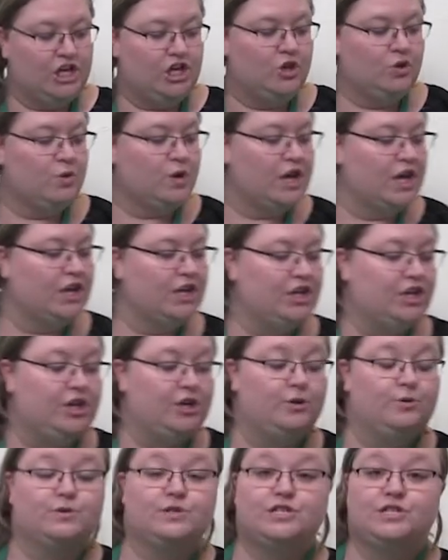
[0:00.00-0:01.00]
you can
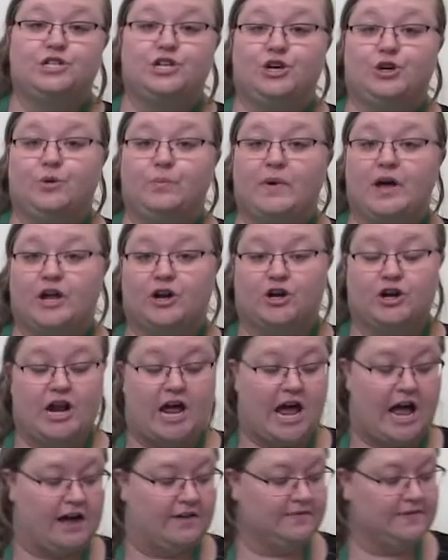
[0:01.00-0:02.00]
use 2 butter
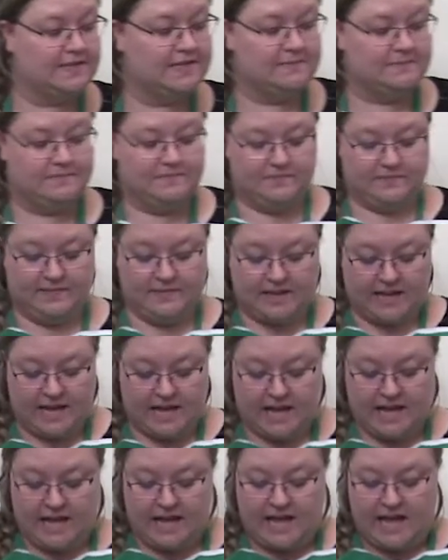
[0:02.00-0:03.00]
knives
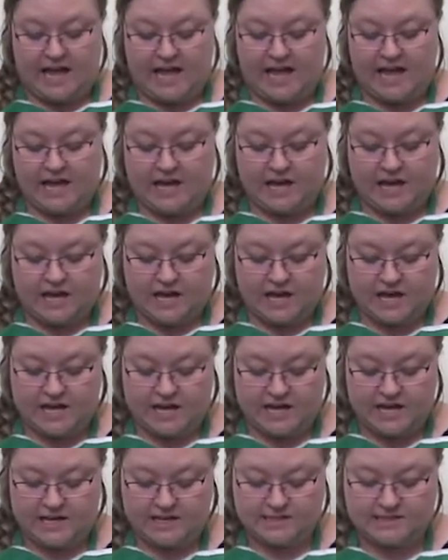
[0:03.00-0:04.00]
and
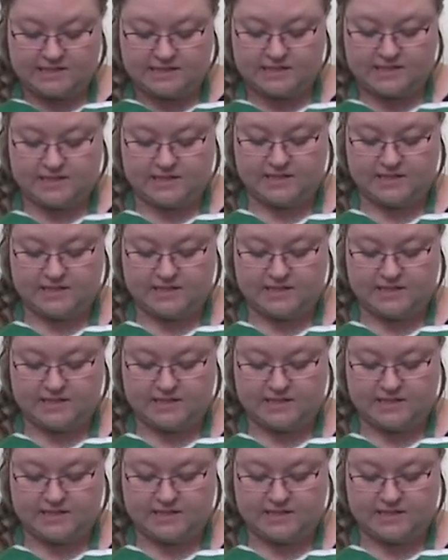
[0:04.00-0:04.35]
cut